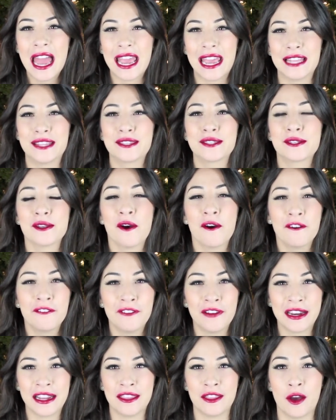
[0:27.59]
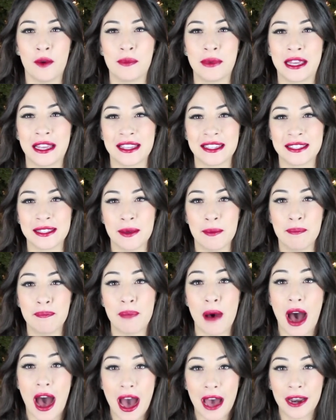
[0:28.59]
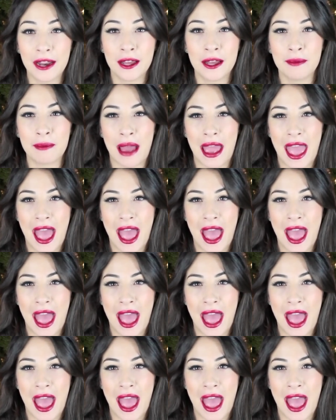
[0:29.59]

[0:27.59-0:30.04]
it's so funny though because the bottom,